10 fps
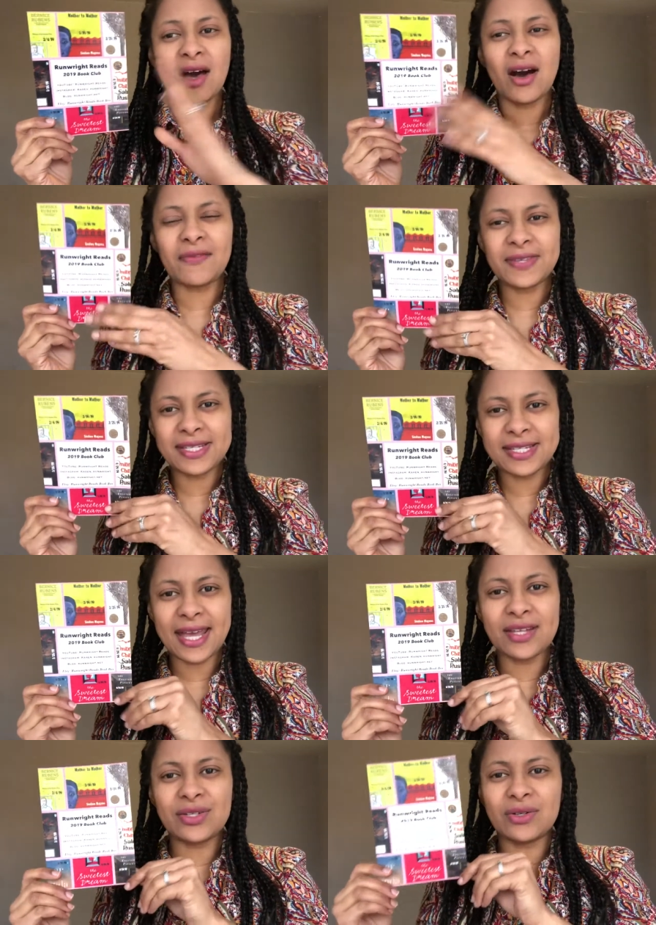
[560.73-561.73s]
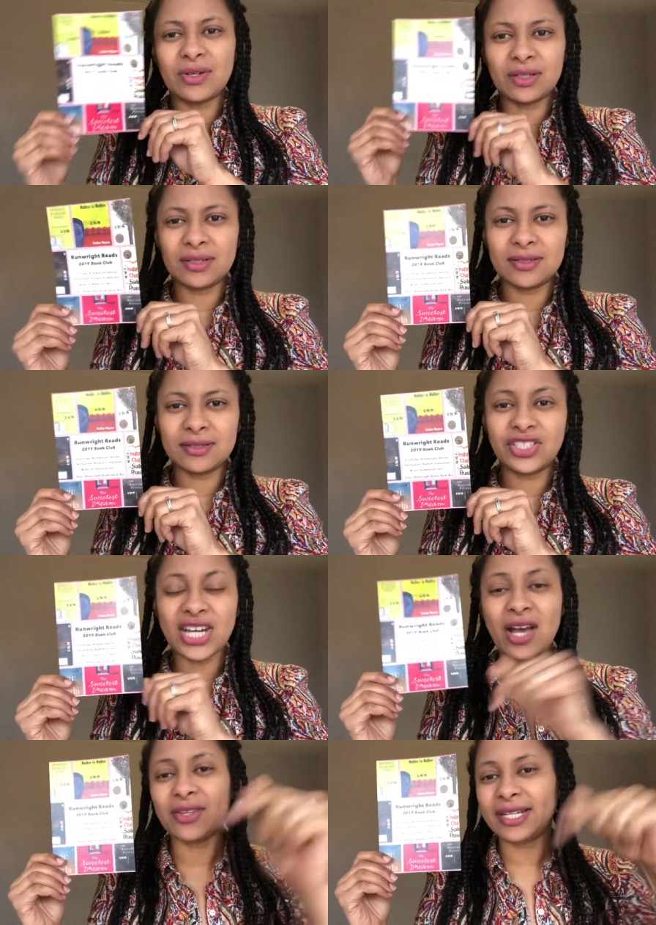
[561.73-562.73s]
of the schedule,
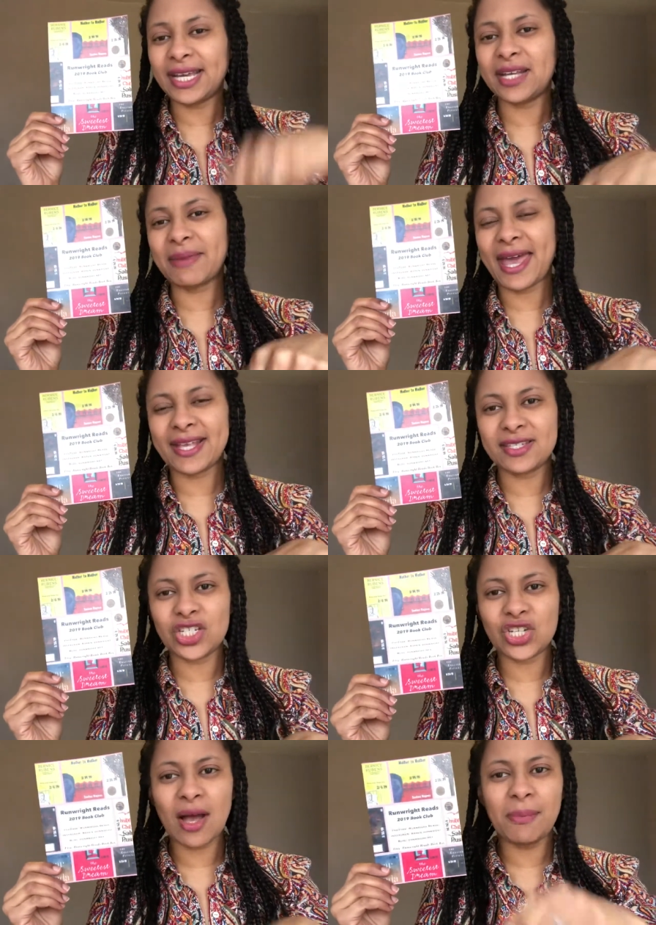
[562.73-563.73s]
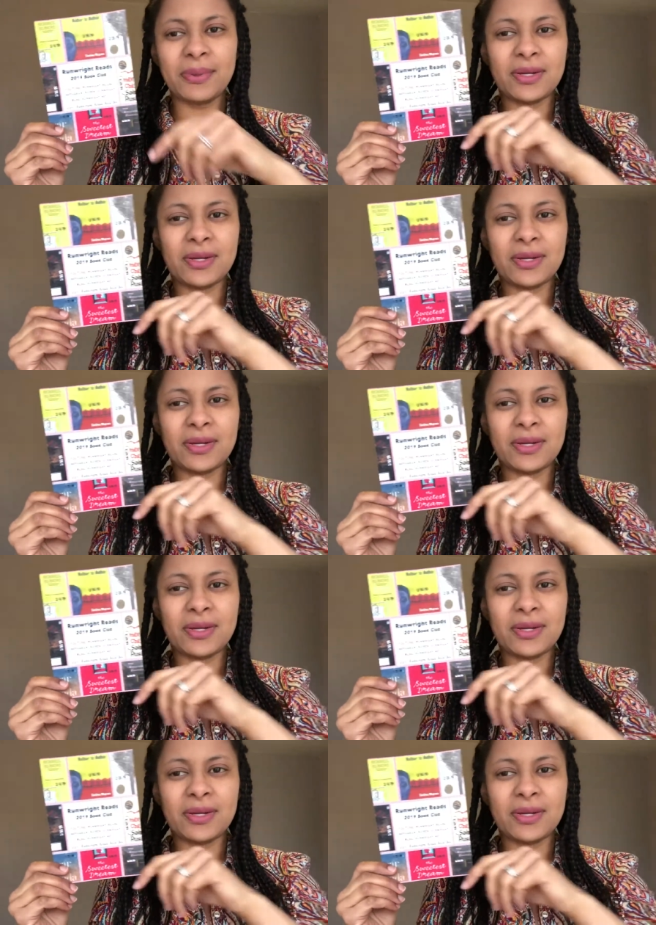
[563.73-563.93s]
check out the link in my Etsy shop.